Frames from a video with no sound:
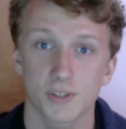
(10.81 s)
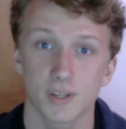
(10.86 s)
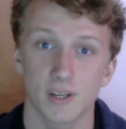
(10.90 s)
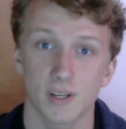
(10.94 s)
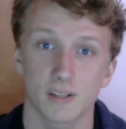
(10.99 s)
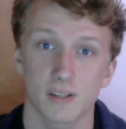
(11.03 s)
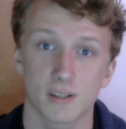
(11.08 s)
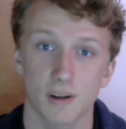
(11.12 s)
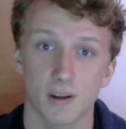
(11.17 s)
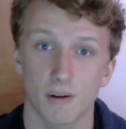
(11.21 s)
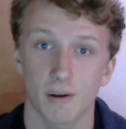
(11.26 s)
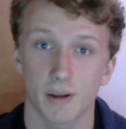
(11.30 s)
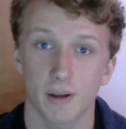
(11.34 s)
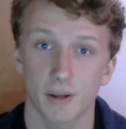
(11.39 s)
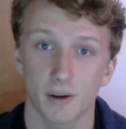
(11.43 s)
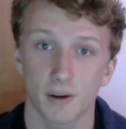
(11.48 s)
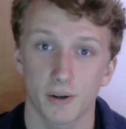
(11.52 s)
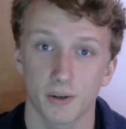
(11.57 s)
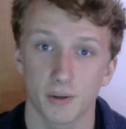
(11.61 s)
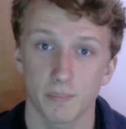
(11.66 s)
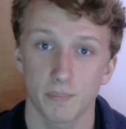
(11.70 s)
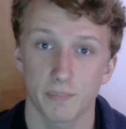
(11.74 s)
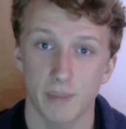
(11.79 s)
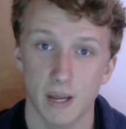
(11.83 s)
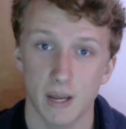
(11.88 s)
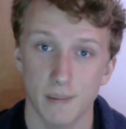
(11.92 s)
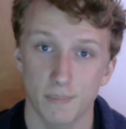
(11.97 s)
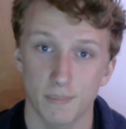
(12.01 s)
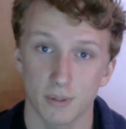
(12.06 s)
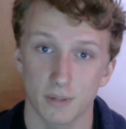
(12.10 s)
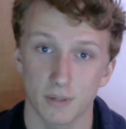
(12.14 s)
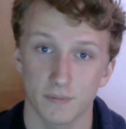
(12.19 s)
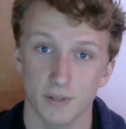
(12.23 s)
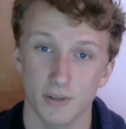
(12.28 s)
is going on,
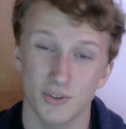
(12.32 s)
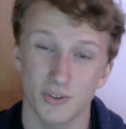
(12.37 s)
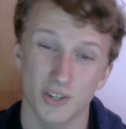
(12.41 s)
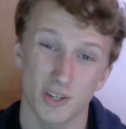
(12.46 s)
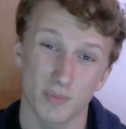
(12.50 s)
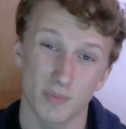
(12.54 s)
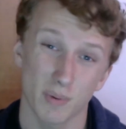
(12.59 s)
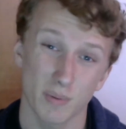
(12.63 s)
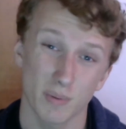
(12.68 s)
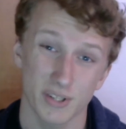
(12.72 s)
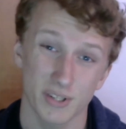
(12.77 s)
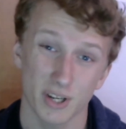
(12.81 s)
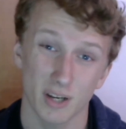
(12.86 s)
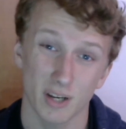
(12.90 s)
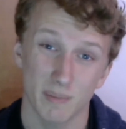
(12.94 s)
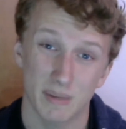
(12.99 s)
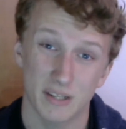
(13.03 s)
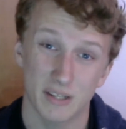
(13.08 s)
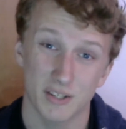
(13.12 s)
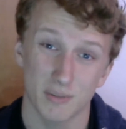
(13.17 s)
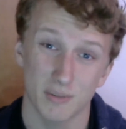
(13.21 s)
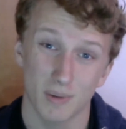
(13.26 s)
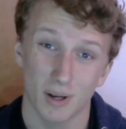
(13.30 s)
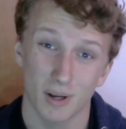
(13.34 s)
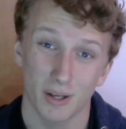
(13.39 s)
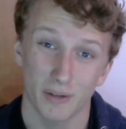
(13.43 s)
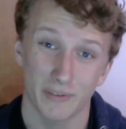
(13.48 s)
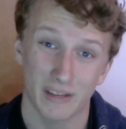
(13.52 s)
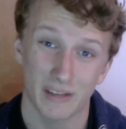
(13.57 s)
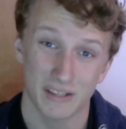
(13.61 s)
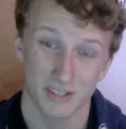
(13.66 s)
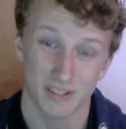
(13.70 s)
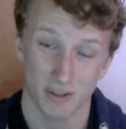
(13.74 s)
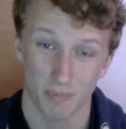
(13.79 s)
people of YouTube. I probably started a bit too early on
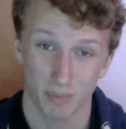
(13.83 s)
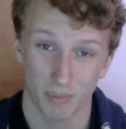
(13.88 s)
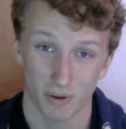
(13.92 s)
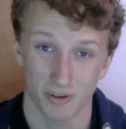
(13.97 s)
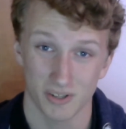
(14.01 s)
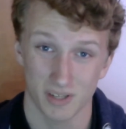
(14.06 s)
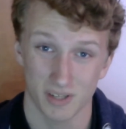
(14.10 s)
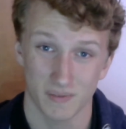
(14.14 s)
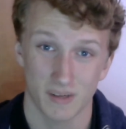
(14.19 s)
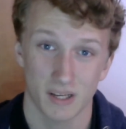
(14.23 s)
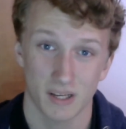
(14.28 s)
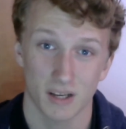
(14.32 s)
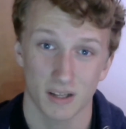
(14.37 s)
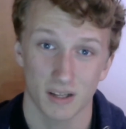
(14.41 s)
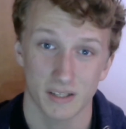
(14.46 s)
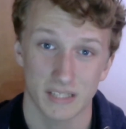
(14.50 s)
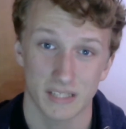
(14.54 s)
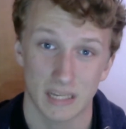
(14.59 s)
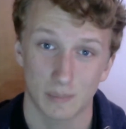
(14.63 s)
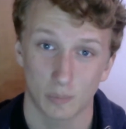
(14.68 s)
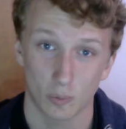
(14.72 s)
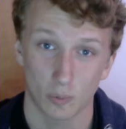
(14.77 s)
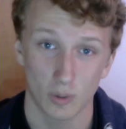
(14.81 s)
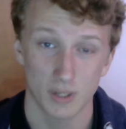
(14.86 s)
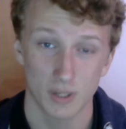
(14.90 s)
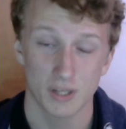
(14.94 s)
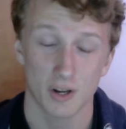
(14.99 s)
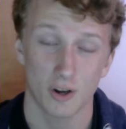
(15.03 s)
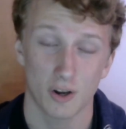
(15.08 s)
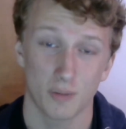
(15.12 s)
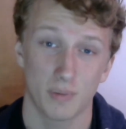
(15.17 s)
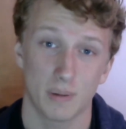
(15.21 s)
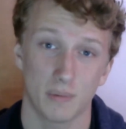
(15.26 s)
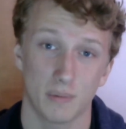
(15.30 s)
that, so apologies if it cuts out. But what is
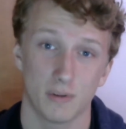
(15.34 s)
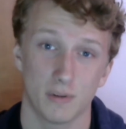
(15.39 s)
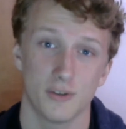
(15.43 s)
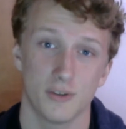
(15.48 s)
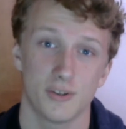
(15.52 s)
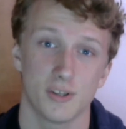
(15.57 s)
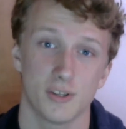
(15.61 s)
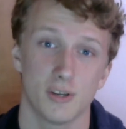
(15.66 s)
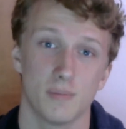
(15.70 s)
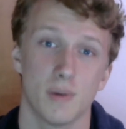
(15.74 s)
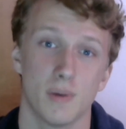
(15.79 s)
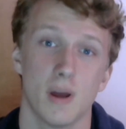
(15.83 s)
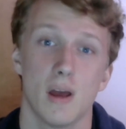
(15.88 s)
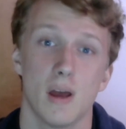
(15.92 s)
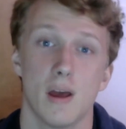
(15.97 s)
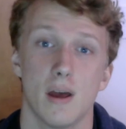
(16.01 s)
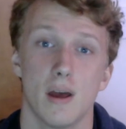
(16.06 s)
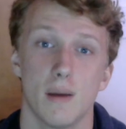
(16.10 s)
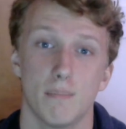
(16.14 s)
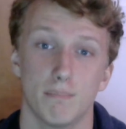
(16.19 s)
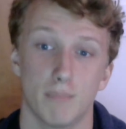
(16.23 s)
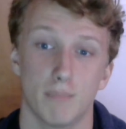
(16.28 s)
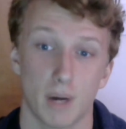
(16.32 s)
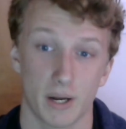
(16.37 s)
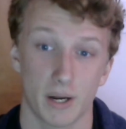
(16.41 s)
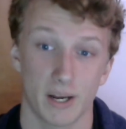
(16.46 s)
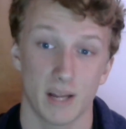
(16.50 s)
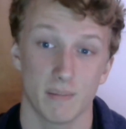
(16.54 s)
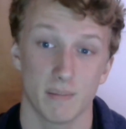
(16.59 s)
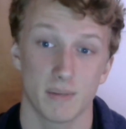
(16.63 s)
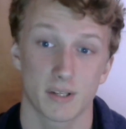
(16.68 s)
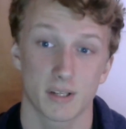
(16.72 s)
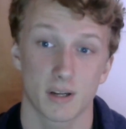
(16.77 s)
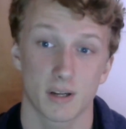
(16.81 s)
going on, people of YouTube? My
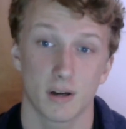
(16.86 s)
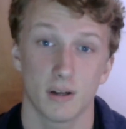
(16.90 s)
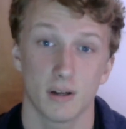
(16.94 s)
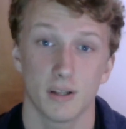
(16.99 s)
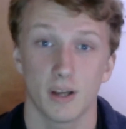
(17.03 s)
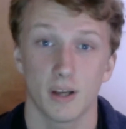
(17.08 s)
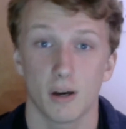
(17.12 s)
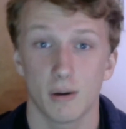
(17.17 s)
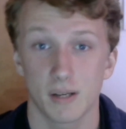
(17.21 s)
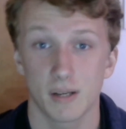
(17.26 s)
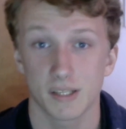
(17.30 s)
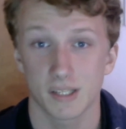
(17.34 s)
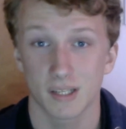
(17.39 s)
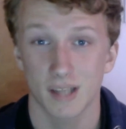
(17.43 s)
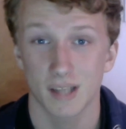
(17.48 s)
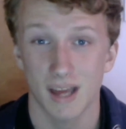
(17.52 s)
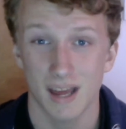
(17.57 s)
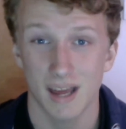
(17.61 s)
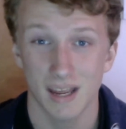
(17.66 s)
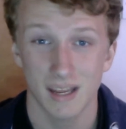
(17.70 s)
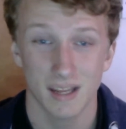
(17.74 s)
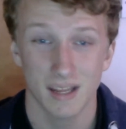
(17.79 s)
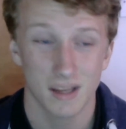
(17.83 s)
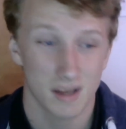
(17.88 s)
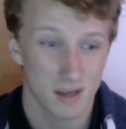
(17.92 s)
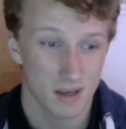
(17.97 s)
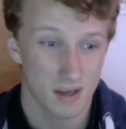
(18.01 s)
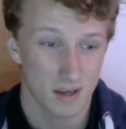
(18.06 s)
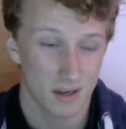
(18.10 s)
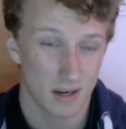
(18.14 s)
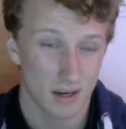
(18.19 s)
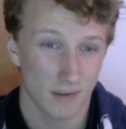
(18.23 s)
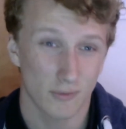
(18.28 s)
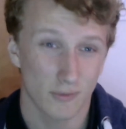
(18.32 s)
name is Kurtyoy, and today
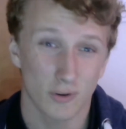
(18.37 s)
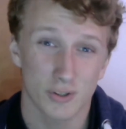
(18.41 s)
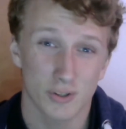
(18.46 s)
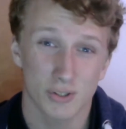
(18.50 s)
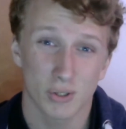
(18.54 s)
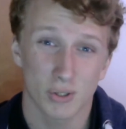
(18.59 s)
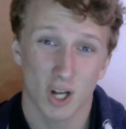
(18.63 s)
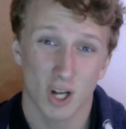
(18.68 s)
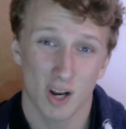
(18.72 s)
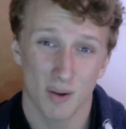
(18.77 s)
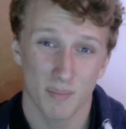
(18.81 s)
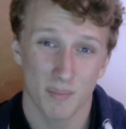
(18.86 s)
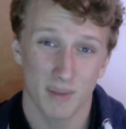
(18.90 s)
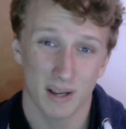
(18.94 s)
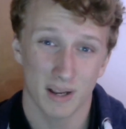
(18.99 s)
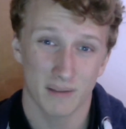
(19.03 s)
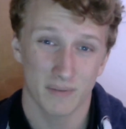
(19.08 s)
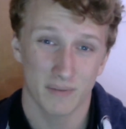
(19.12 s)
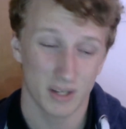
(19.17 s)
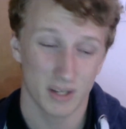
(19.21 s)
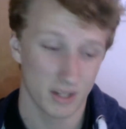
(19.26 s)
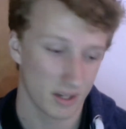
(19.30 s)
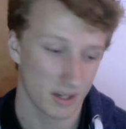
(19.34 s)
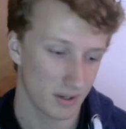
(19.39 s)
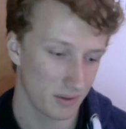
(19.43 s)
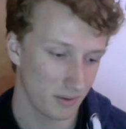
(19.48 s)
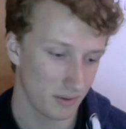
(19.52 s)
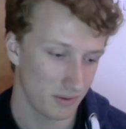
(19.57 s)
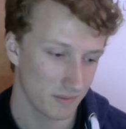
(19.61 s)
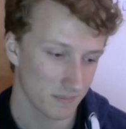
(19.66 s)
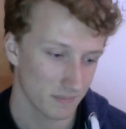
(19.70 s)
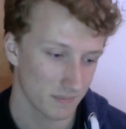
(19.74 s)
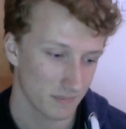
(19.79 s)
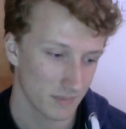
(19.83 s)
I've got a sort of comeback video.